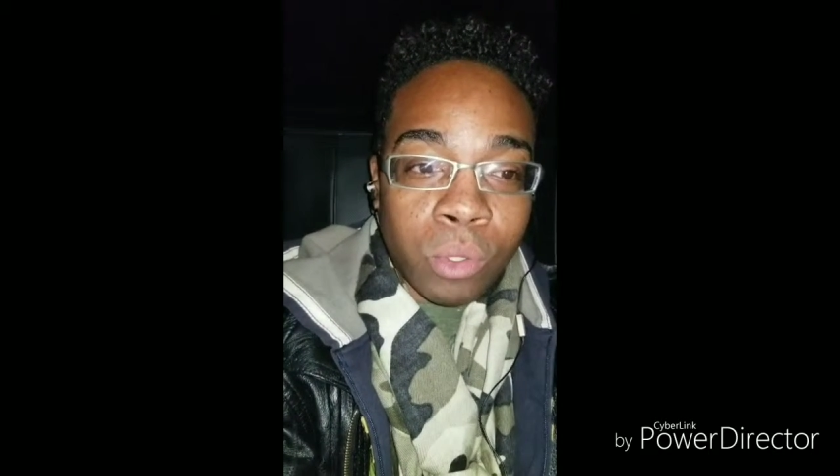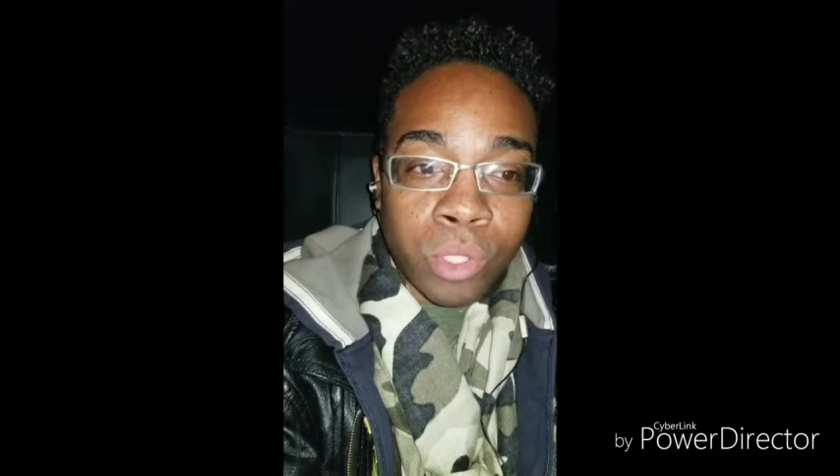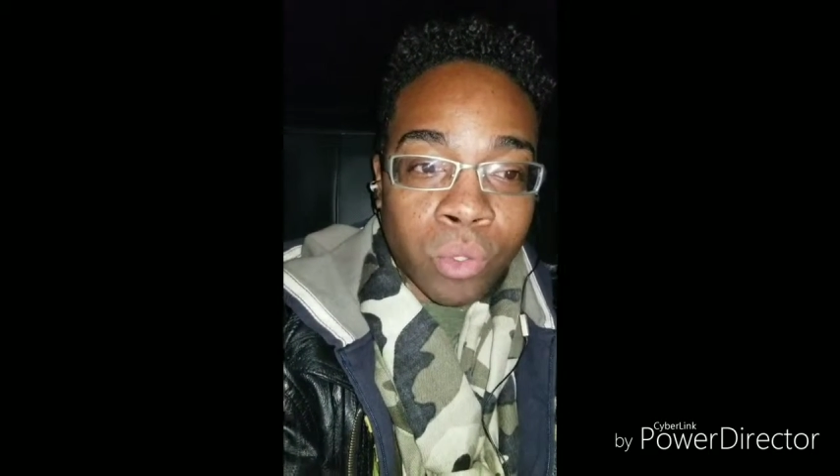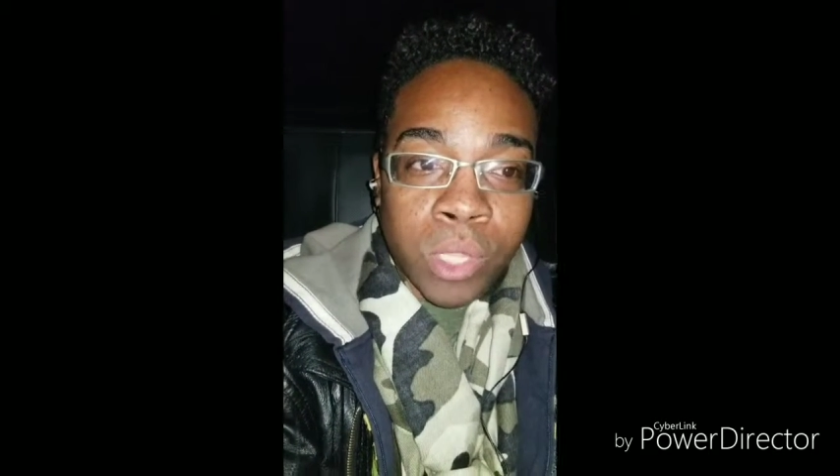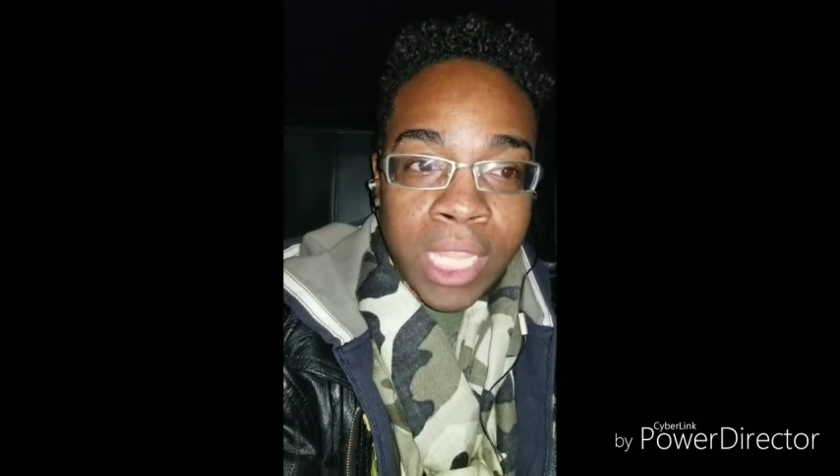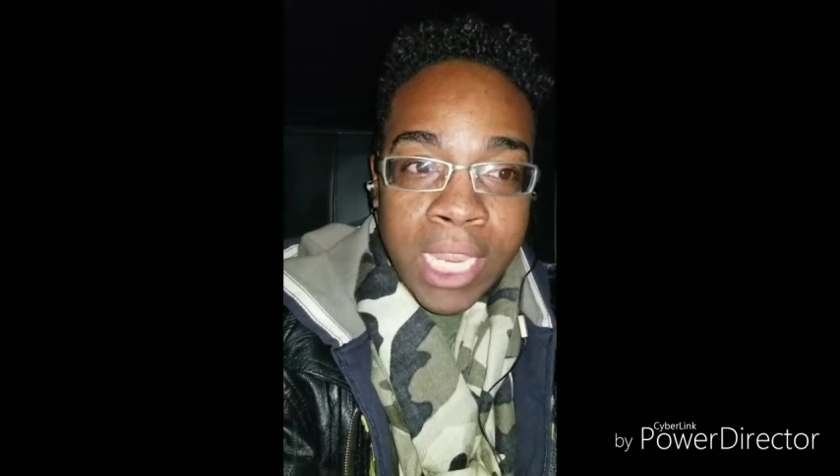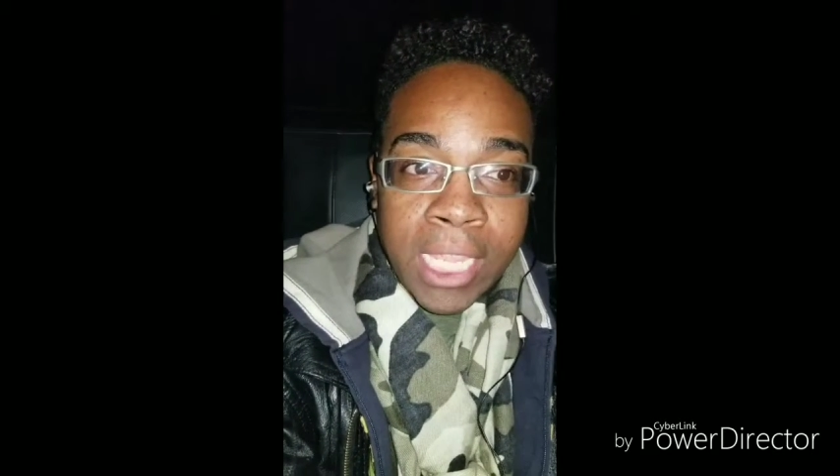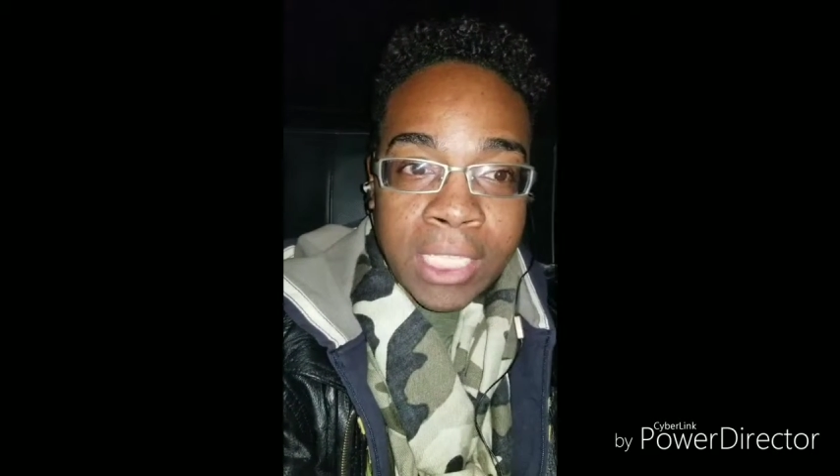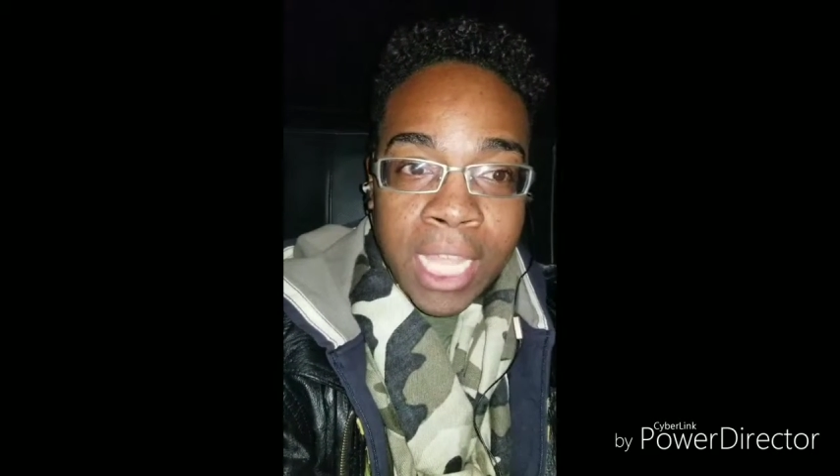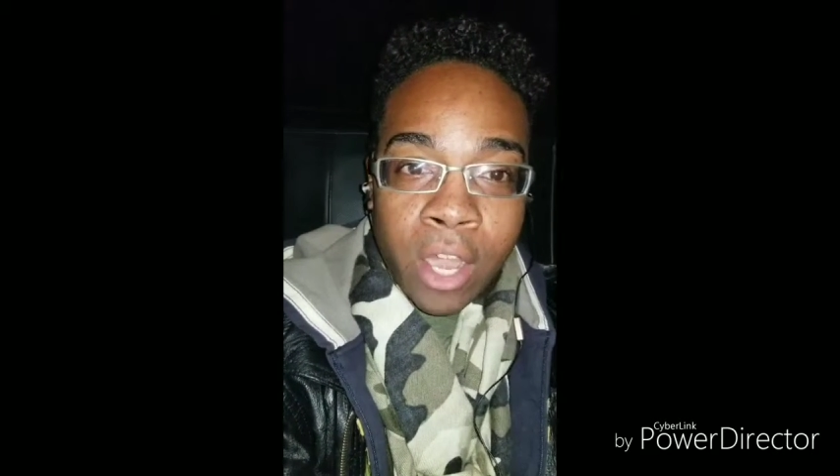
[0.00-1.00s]
social
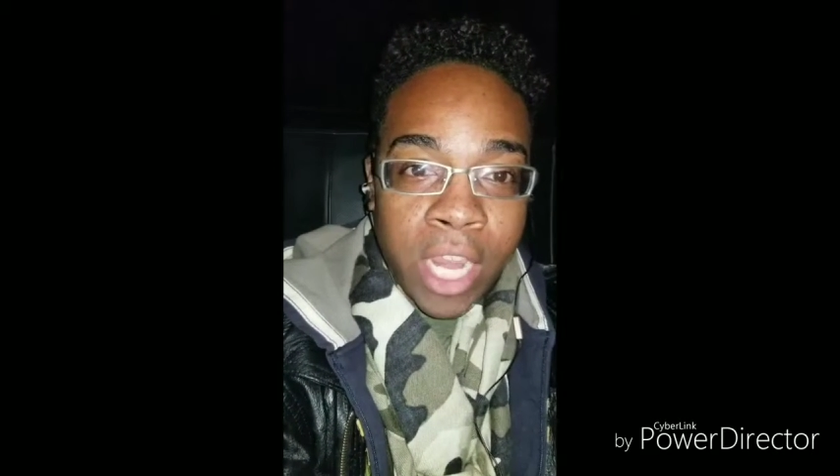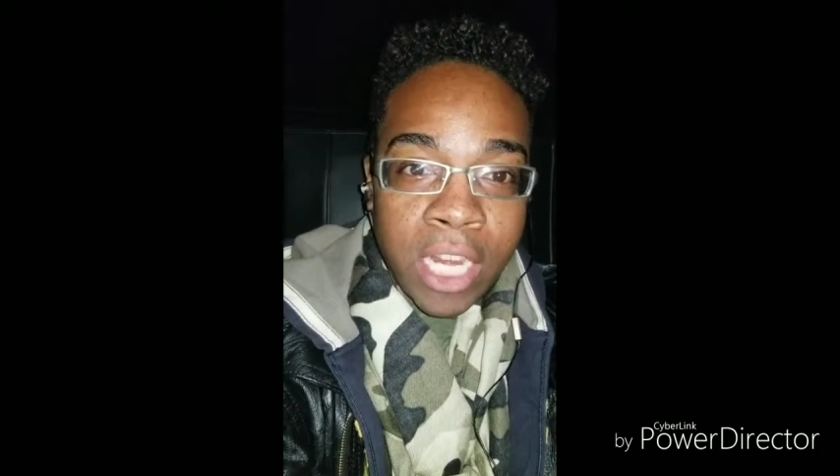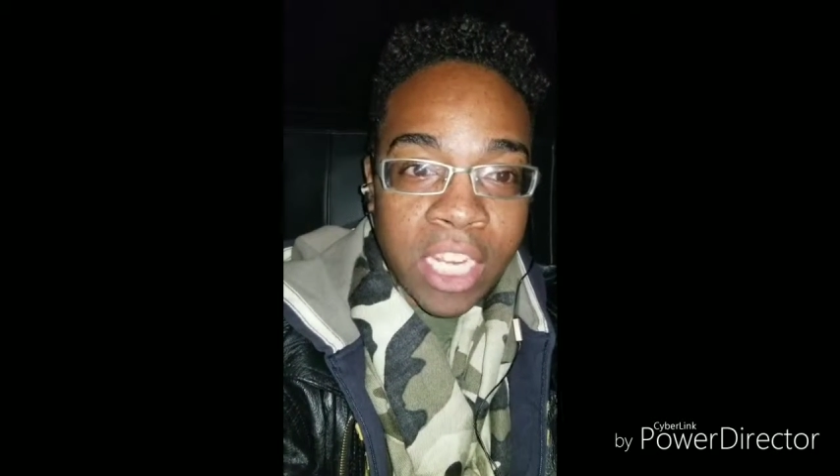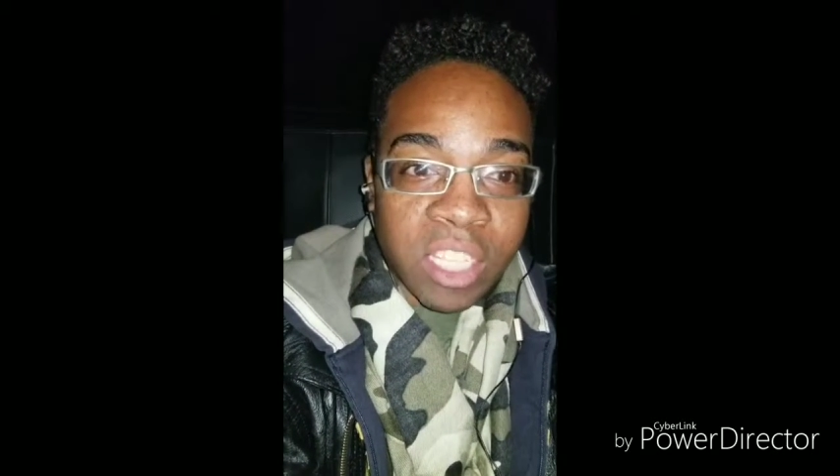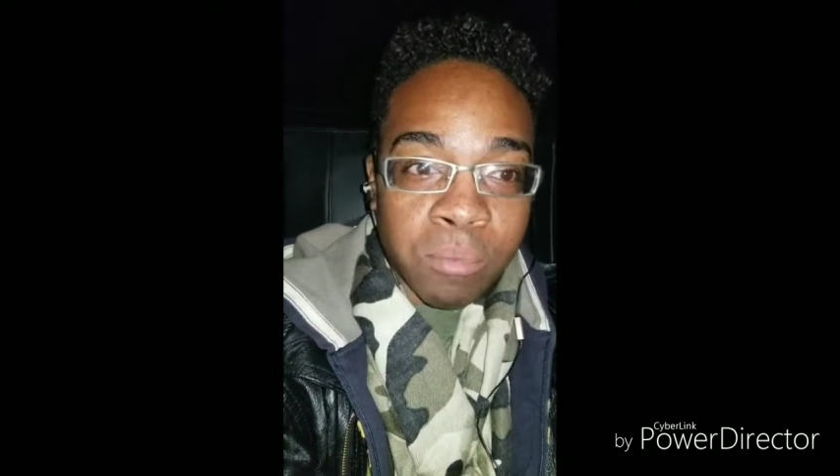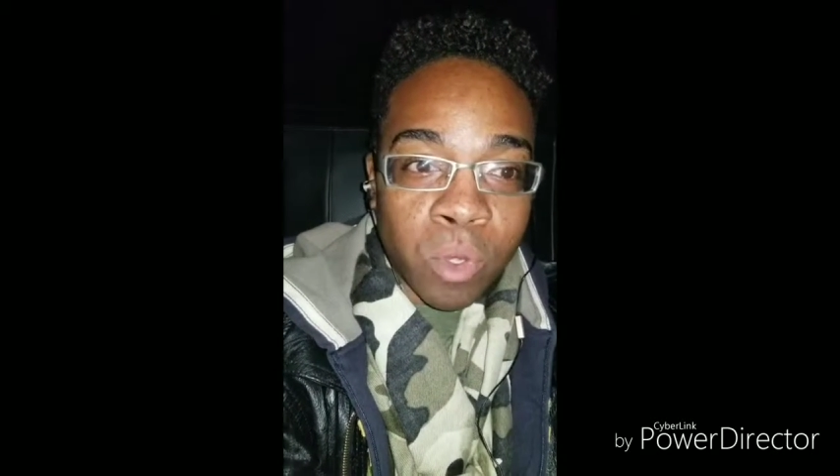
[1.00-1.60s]
things that are in this